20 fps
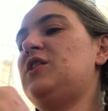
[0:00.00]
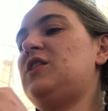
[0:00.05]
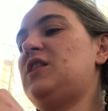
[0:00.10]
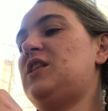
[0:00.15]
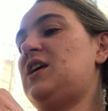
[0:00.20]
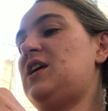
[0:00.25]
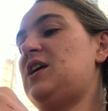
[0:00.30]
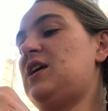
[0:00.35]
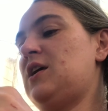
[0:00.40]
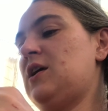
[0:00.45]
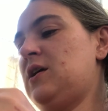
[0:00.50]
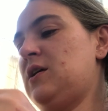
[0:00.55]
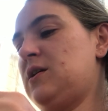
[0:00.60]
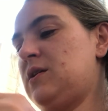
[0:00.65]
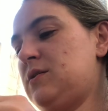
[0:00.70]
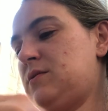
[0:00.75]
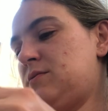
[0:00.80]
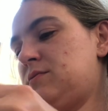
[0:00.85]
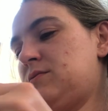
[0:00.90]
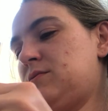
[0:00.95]
let me
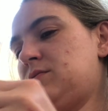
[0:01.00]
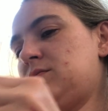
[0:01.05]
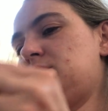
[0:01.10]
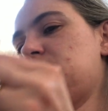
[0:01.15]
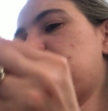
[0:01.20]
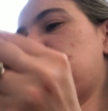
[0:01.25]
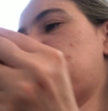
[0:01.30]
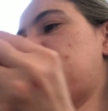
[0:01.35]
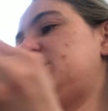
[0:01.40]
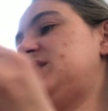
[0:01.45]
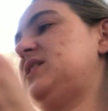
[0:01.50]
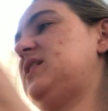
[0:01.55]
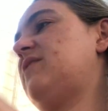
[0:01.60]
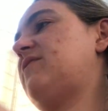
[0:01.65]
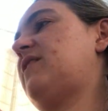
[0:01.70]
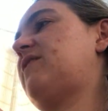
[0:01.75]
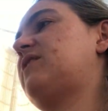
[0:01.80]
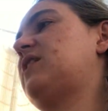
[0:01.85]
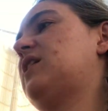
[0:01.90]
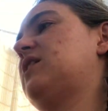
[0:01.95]
see
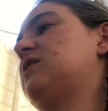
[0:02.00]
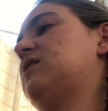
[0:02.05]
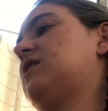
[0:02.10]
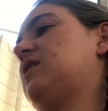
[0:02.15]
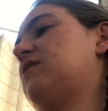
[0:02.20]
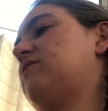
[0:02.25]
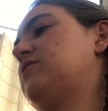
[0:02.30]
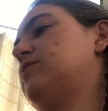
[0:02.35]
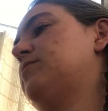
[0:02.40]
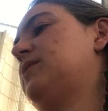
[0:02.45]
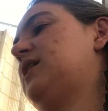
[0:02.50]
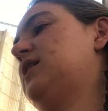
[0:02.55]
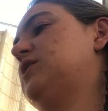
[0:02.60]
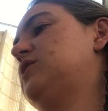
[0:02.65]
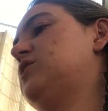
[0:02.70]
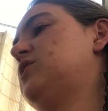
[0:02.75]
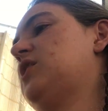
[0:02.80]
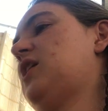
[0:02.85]
if I've got the cover page.